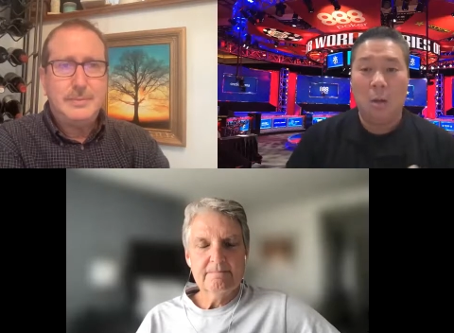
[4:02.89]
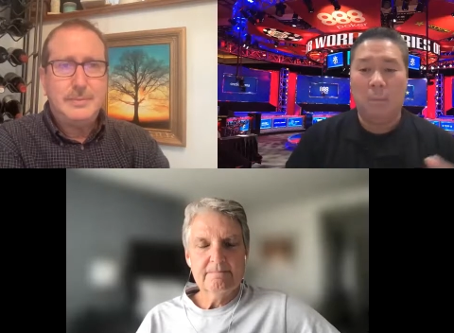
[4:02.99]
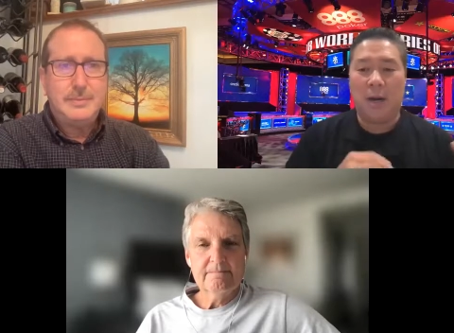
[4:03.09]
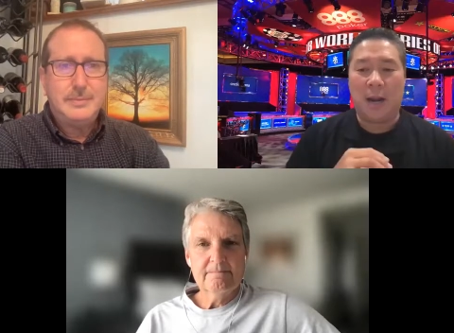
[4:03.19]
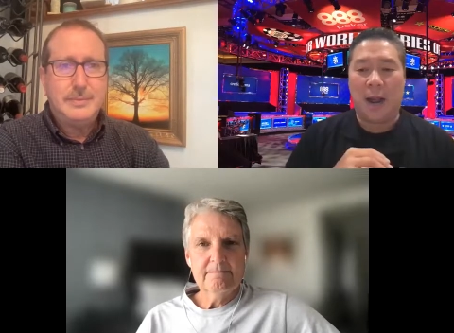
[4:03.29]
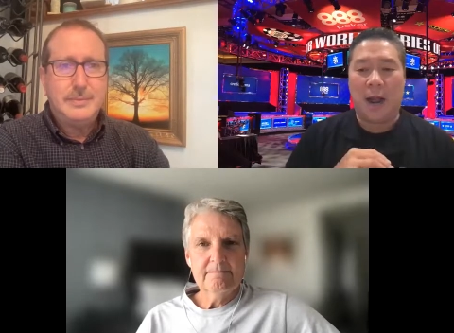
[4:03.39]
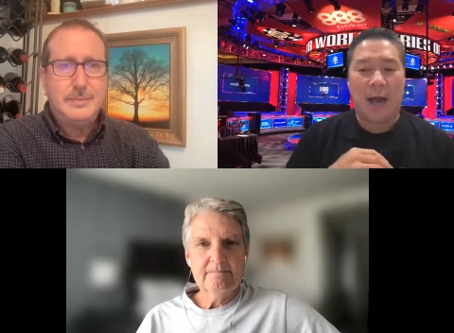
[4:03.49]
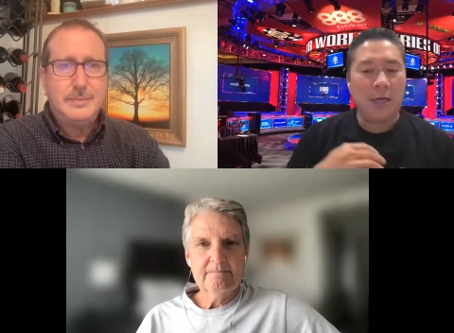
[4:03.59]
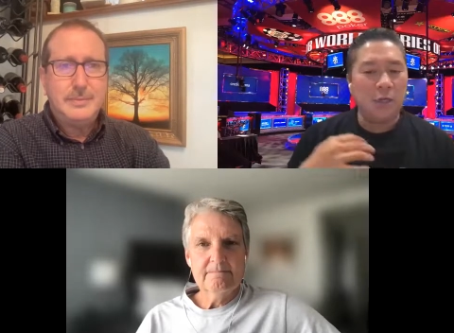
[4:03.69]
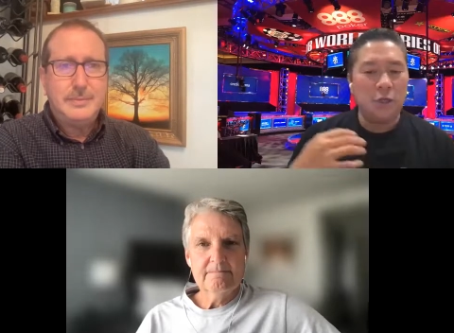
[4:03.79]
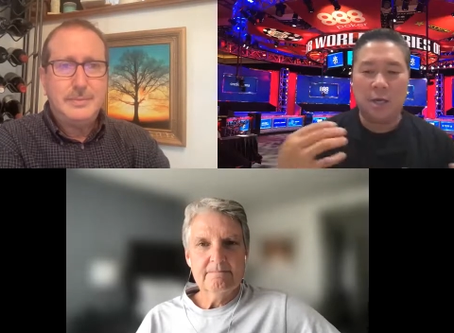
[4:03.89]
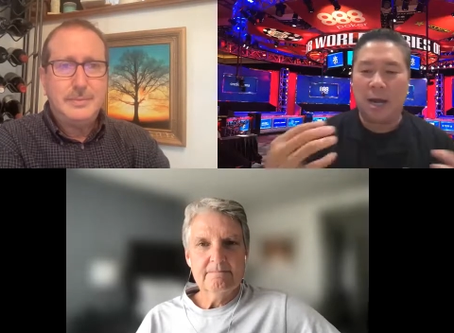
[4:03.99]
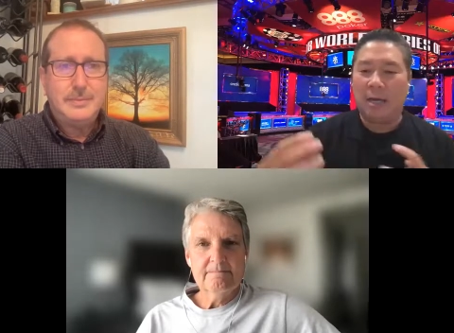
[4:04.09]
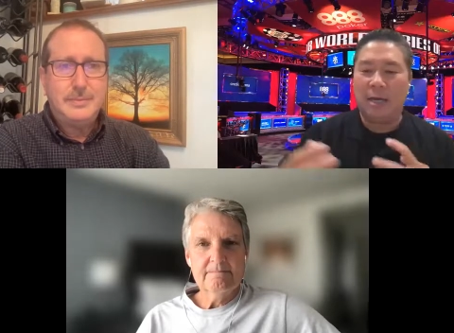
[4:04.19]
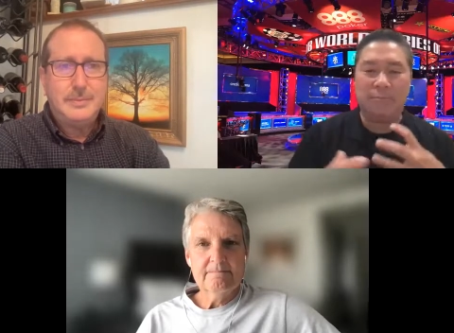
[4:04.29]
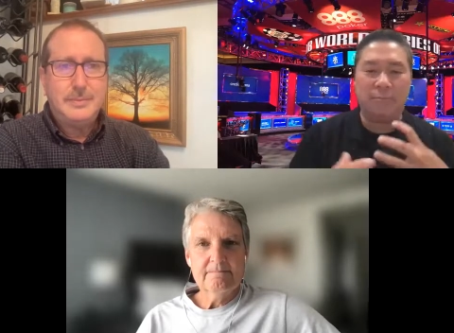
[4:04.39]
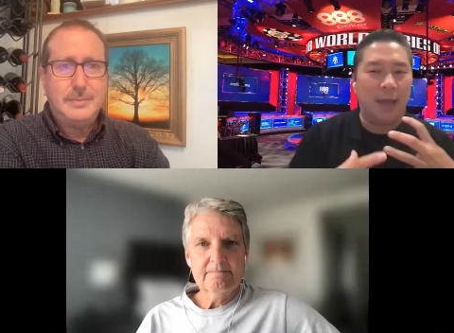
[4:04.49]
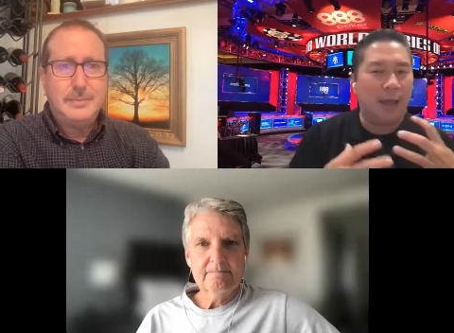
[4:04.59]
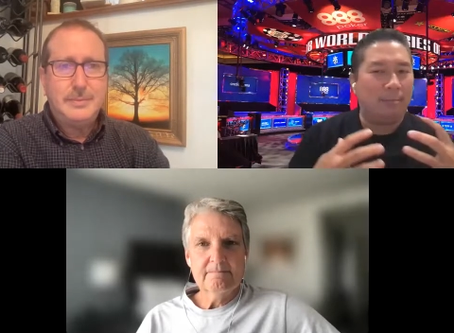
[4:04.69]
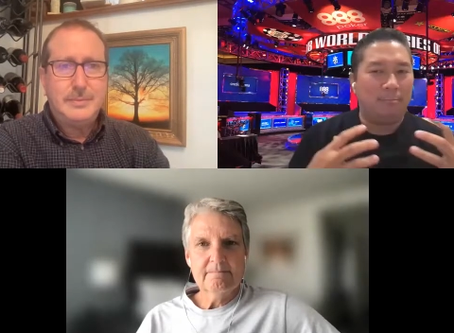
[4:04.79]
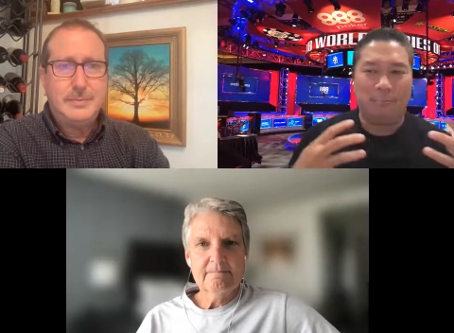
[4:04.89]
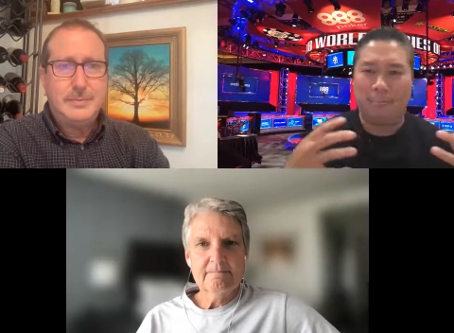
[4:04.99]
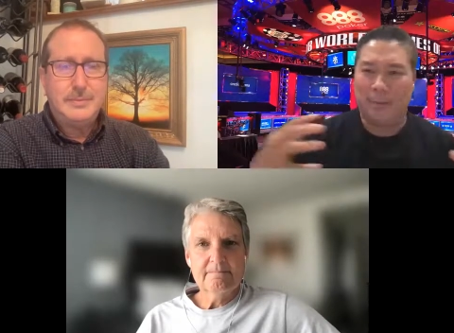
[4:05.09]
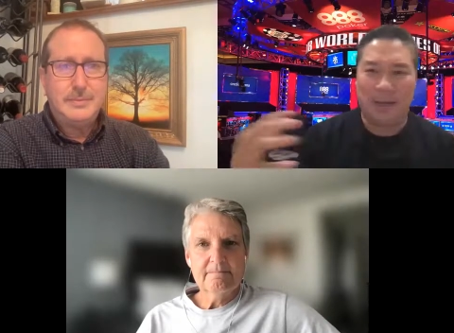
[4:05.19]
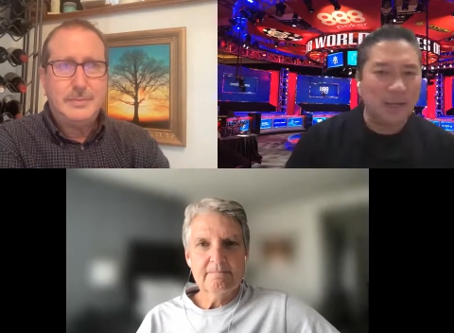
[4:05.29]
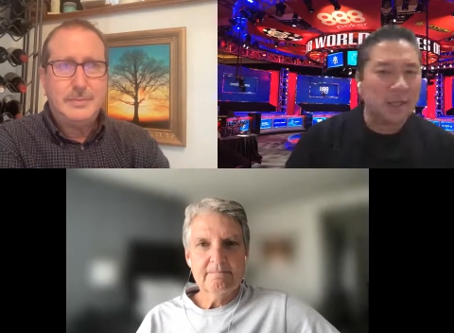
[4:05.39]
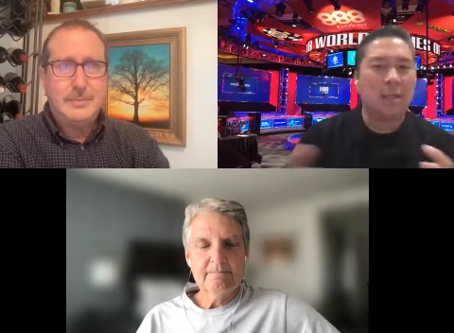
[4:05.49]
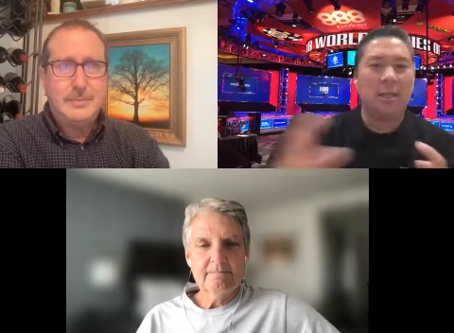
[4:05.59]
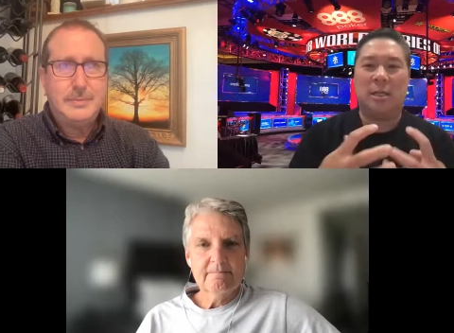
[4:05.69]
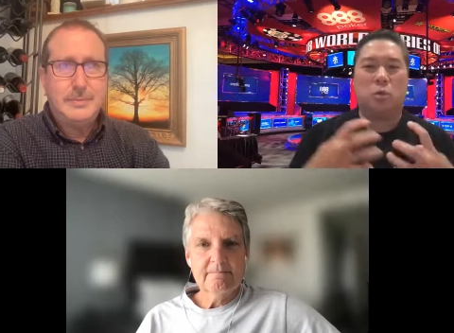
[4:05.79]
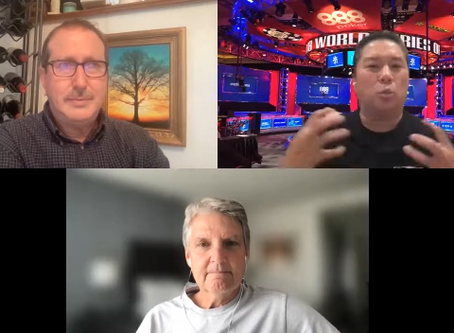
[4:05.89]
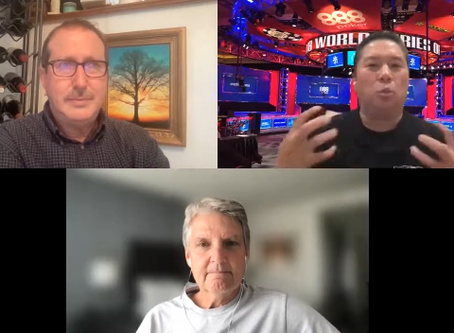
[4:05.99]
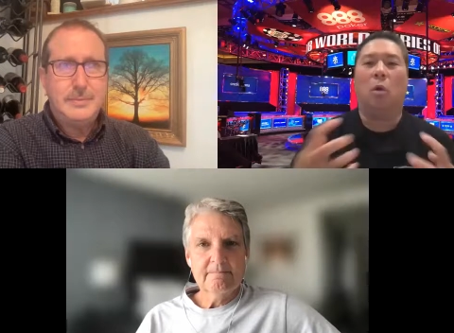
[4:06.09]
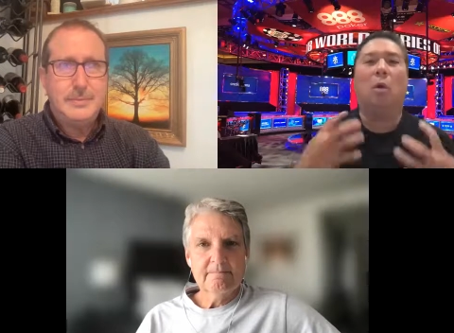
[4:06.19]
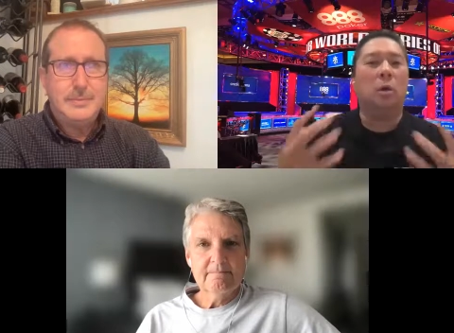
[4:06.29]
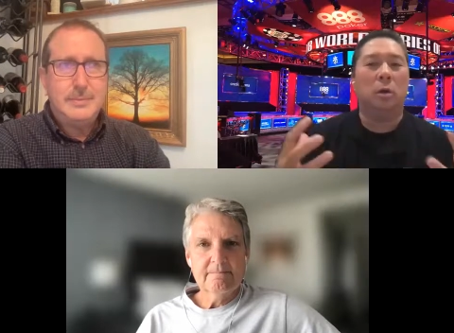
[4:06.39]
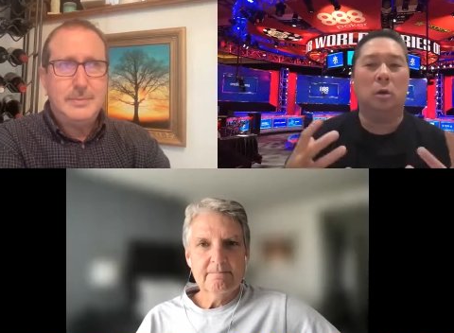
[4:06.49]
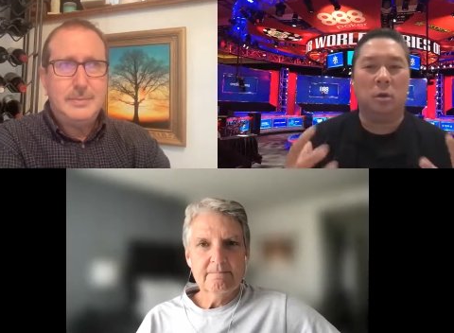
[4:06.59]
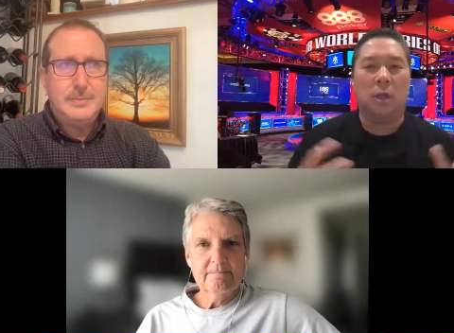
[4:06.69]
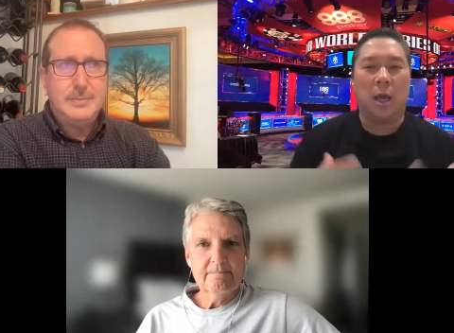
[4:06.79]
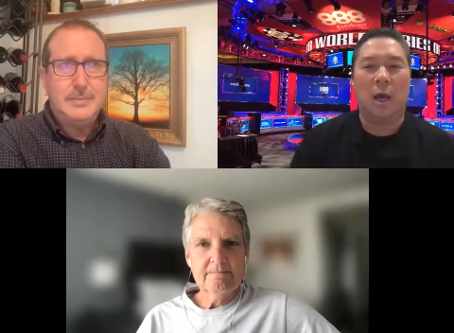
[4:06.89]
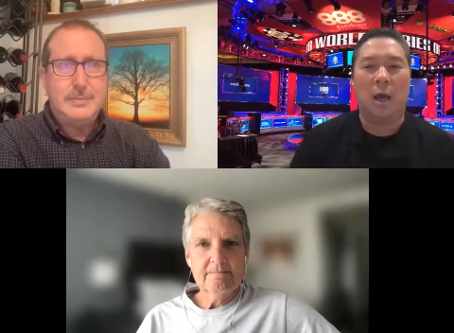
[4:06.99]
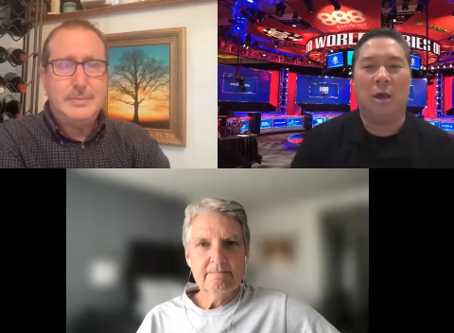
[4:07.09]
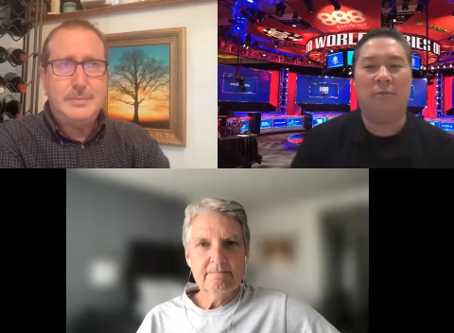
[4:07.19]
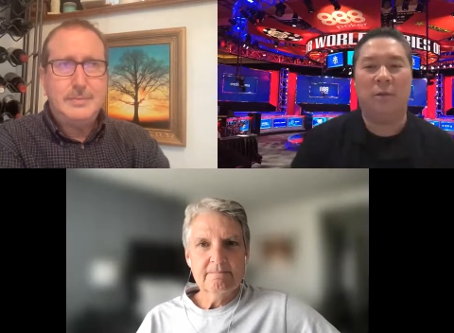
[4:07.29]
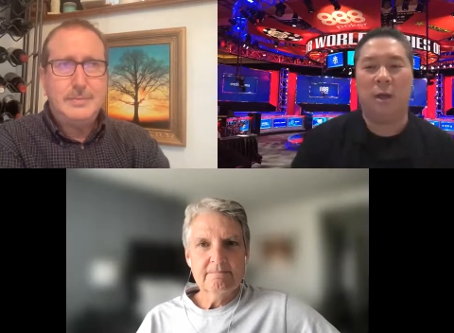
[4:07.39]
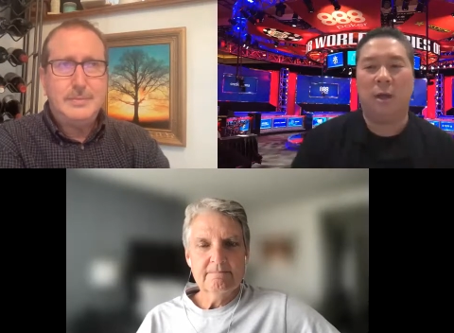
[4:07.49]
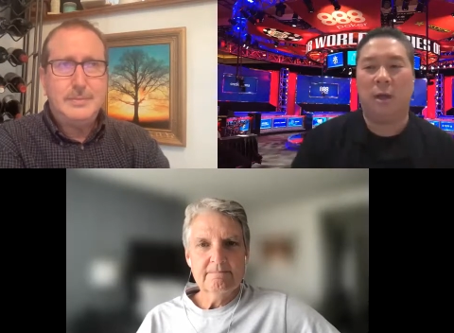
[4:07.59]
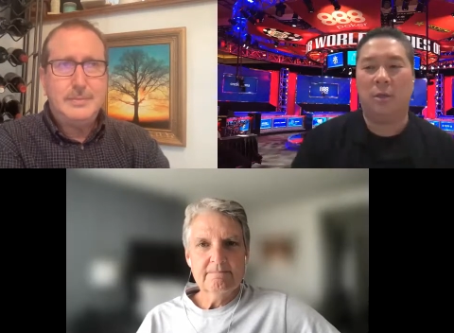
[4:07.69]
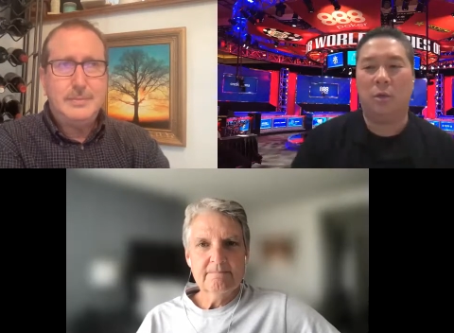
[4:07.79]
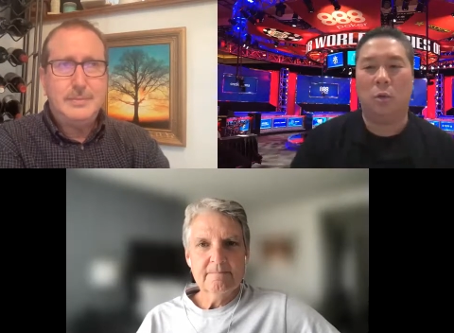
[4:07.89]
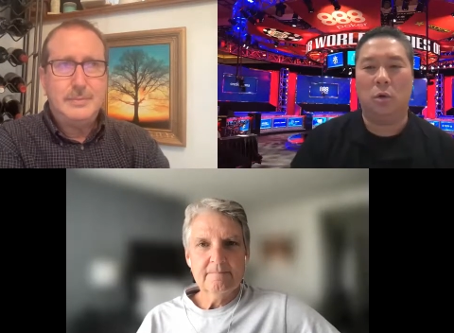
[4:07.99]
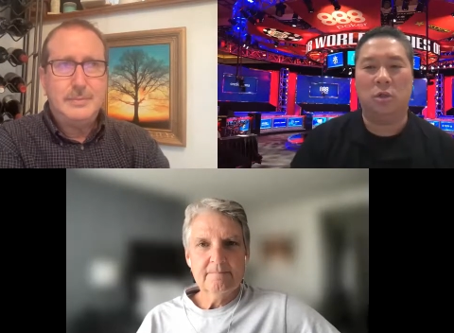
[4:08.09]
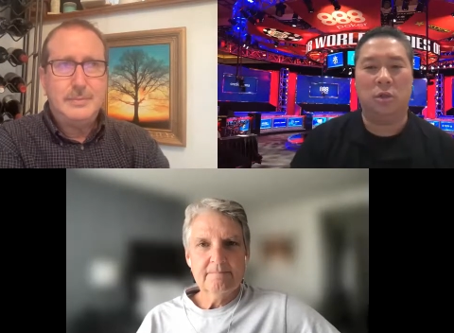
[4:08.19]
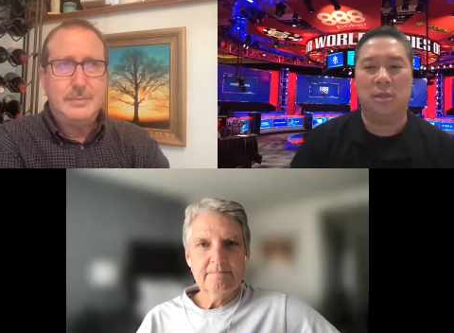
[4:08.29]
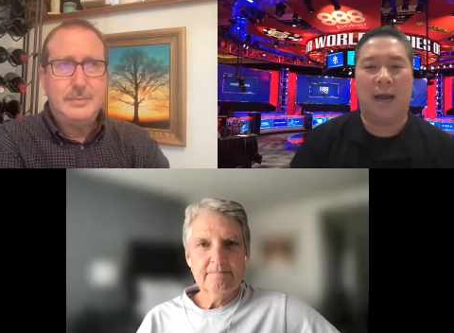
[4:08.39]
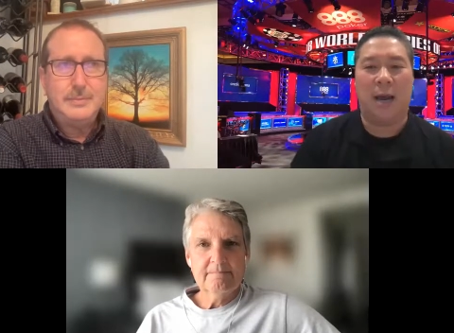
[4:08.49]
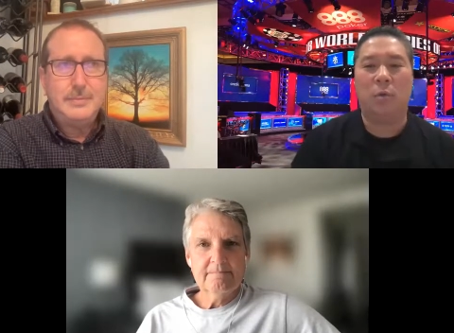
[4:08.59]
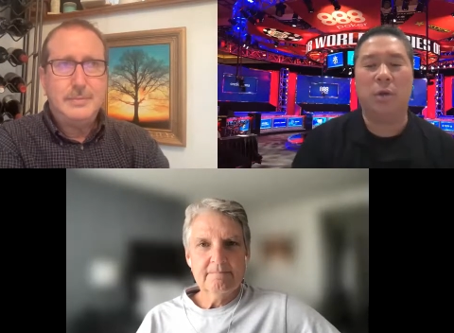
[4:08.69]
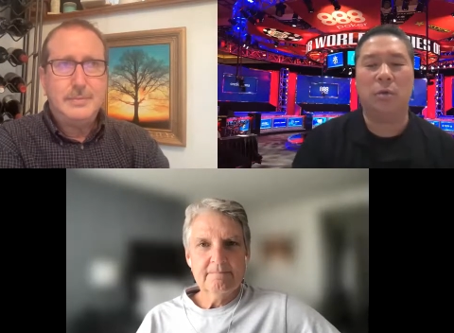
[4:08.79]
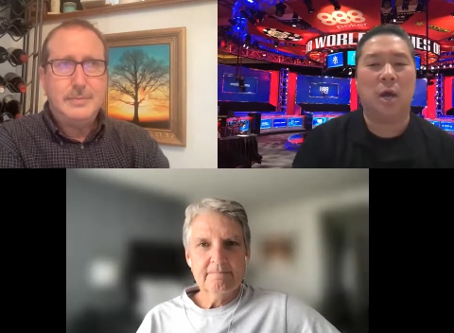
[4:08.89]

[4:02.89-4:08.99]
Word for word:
Speaker 1: But how did you kind of get into this world of uh, the World Series? How were you